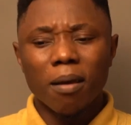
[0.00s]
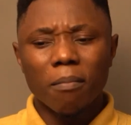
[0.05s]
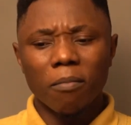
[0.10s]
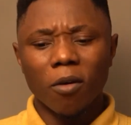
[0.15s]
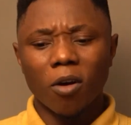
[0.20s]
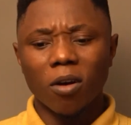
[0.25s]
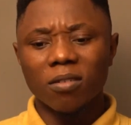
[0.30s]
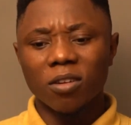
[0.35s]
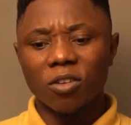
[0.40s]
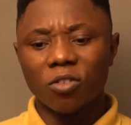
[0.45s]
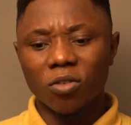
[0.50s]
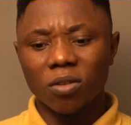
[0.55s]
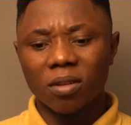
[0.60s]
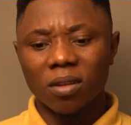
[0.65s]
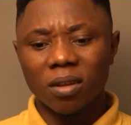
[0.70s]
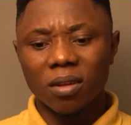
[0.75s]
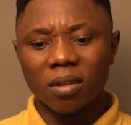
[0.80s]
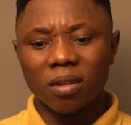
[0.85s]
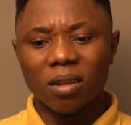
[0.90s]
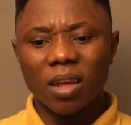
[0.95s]
Because the truth
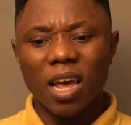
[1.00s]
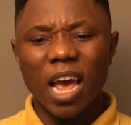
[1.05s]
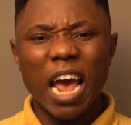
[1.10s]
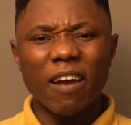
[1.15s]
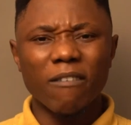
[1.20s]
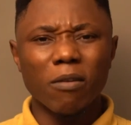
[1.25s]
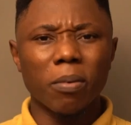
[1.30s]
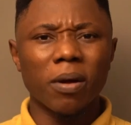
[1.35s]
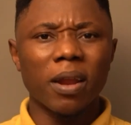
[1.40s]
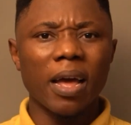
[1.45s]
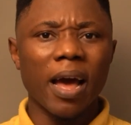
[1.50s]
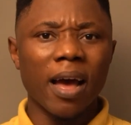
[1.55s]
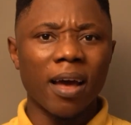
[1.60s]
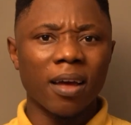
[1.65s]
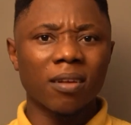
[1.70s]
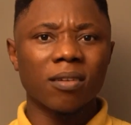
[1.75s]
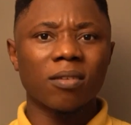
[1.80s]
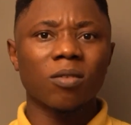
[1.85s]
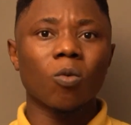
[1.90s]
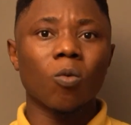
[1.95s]
is, everybody
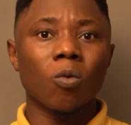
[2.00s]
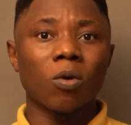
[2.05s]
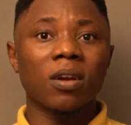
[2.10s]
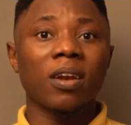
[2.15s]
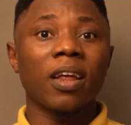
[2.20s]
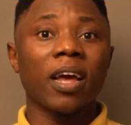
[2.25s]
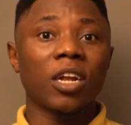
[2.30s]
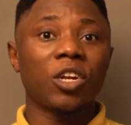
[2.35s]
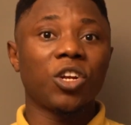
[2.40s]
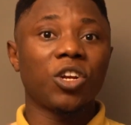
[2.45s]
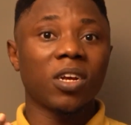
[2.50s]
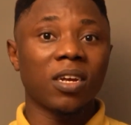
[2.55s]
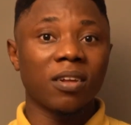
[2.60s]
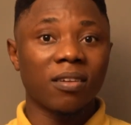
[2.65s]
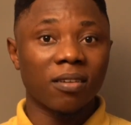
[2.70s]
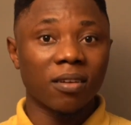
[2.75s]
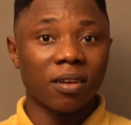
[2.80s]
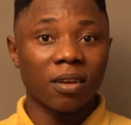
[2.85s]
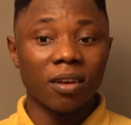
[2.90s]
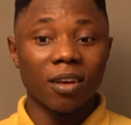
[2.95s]
has what they are
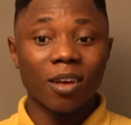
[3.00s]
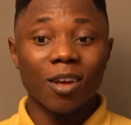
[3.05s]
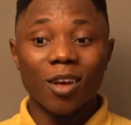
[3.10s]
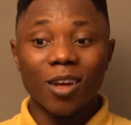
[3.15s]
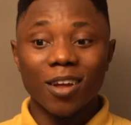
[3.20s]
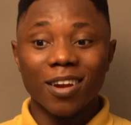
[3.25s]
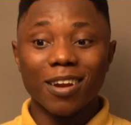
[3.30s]
chasing.